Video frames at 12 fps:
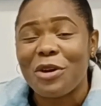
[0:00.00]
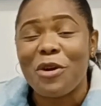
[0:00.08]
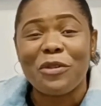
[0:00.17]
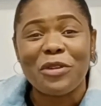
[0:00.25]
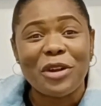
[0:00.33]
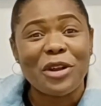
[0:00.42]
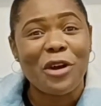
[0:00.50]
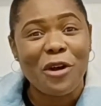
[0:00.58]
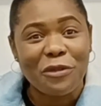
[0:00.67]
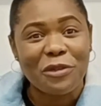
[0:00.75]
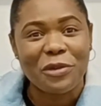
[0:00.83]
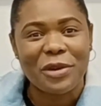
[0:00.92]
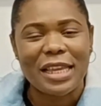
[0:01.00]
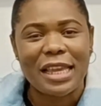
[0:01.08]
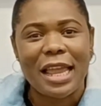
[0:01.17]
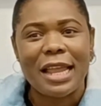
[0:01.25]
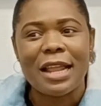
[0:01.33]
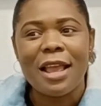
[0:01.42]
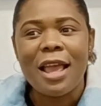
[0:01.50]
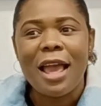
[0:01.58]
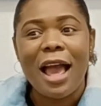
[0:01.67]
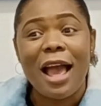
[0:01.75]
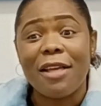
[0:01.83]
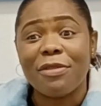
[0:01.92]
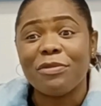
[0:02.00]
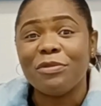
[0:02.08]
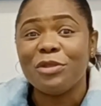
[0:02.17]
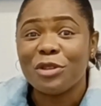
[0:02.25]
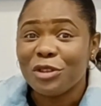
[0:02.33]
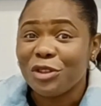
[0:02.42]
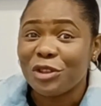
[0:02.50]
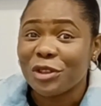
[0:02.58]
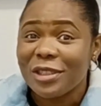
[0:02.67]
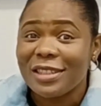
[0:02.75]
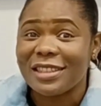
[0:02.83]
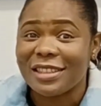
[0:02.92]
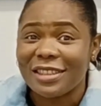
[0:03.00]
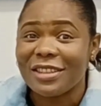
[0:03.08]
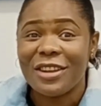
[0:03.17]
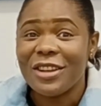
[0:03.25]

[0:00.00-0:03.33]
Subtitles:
over and over again. And just